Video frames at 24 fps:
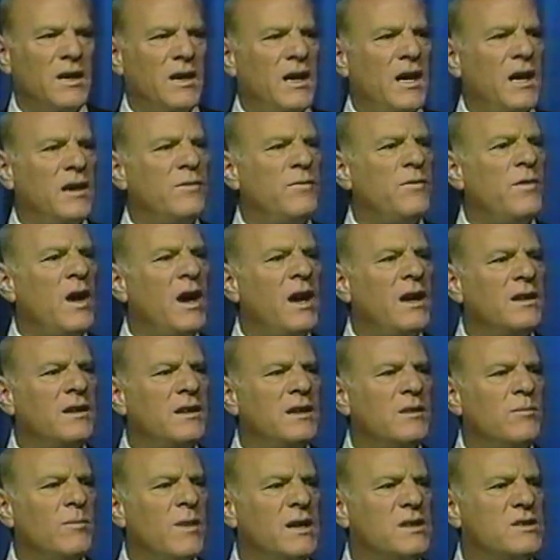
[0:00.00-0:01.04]
And finally,
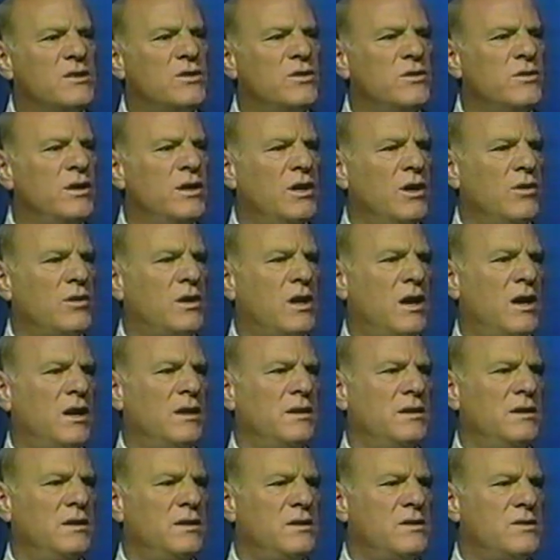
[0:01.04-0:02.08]
to my studio
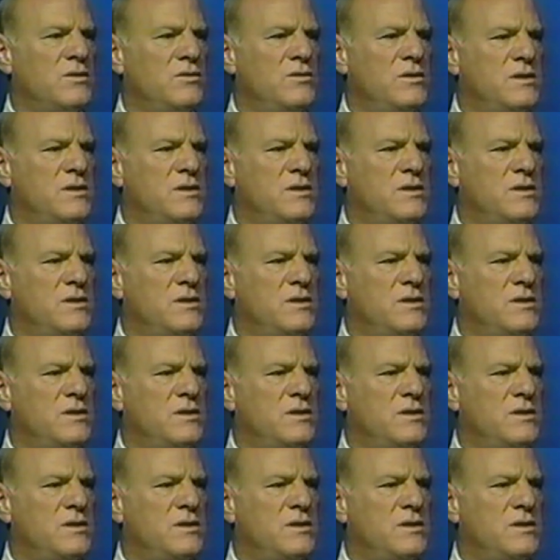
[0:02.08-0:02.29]
colleagues who